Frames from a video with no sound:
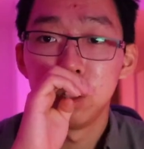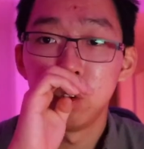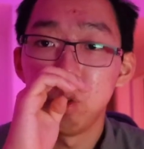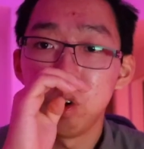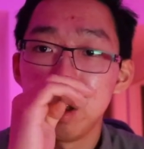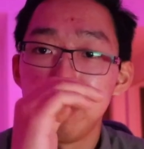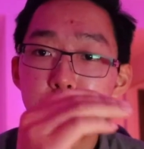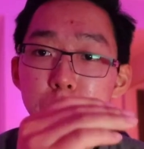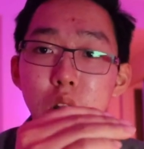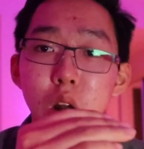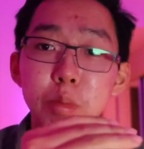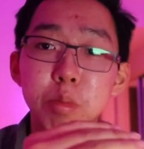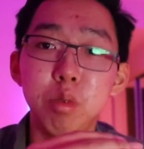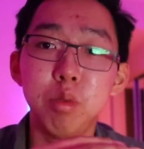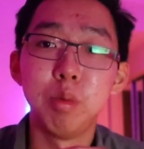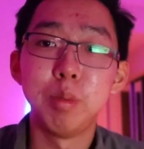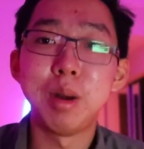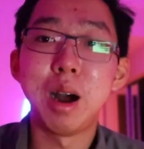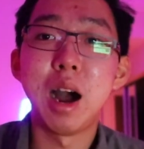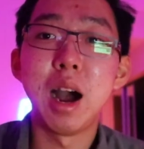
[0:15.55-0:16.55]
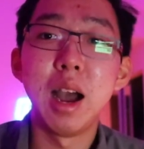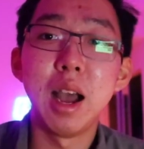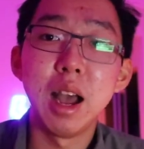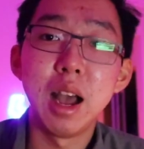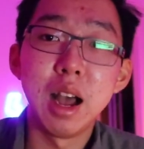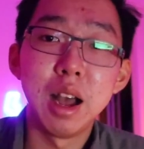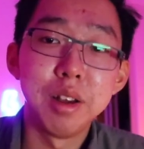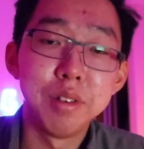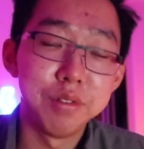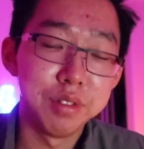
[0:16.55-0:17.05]
The only problem I
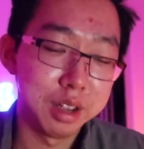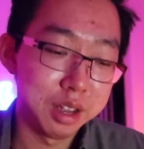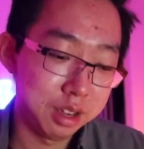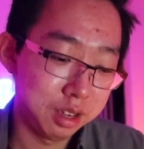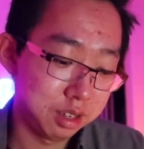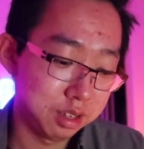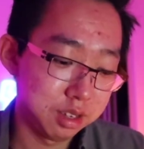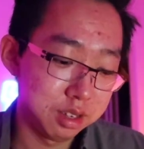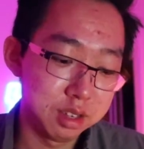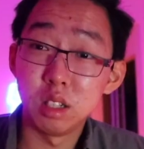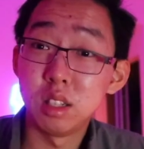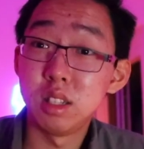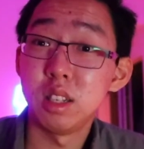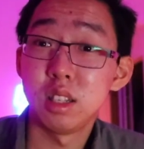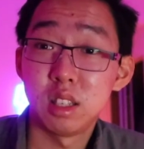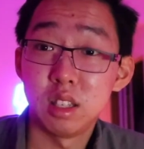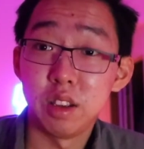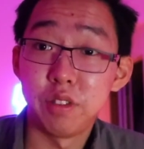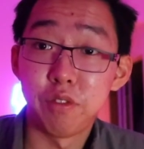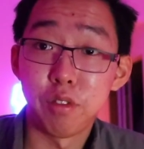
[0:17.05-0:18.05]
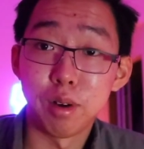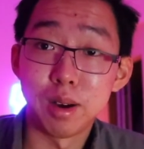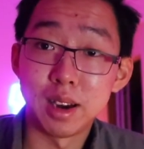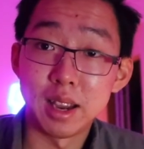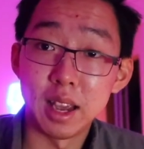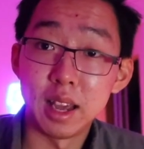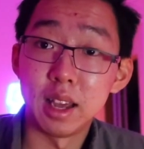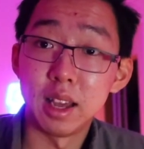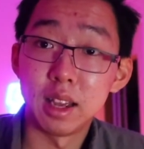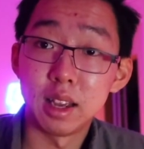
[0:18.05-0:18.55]
have is 64
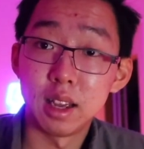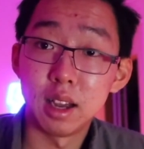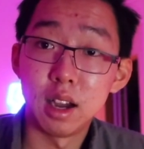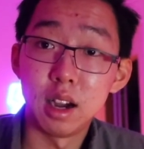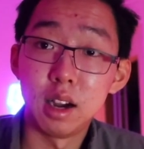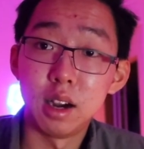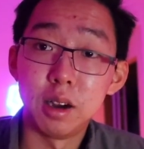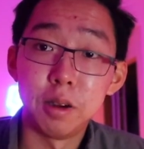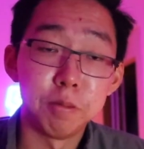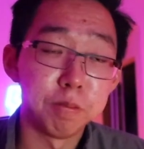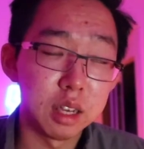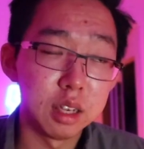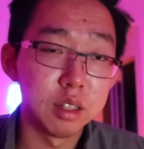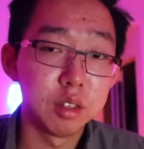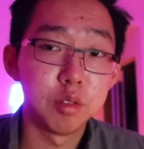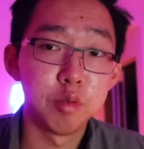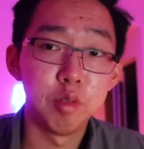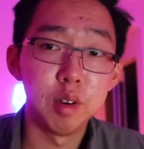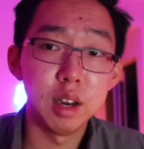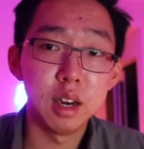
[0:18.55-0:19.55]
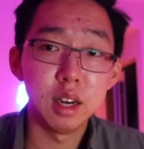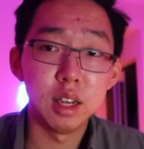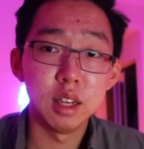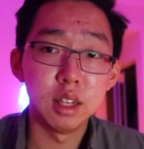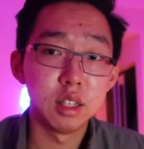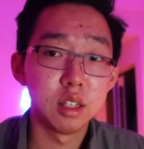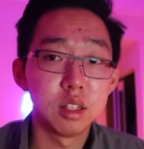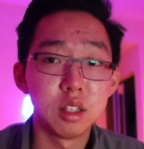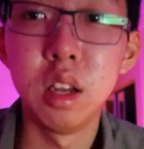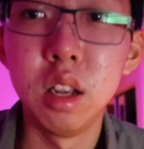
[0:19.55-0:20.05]
gig. It's
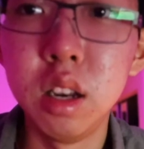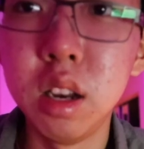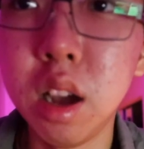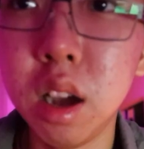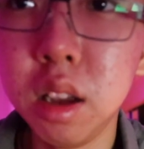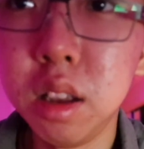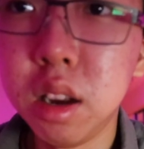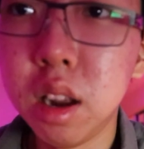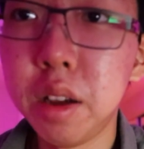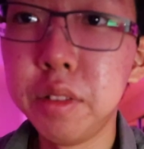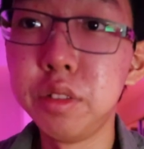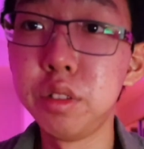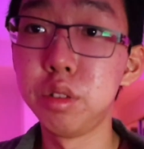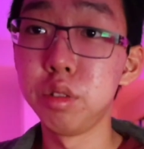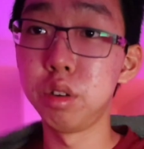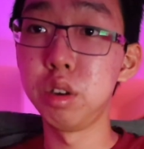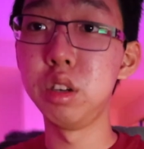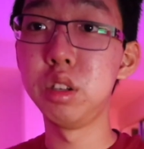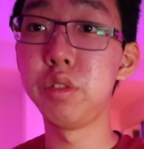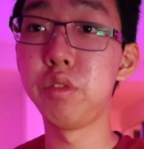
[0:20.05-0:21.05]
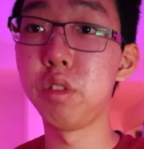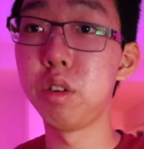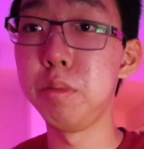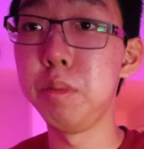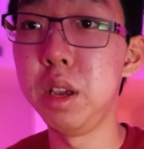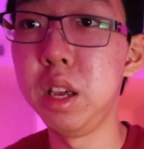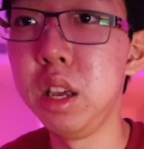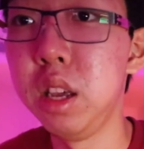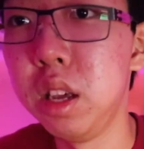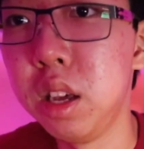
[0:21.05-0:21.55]
really just not enough storage for
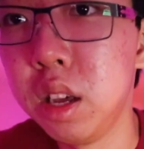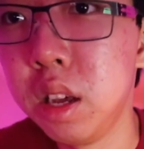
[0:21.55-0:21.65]
me.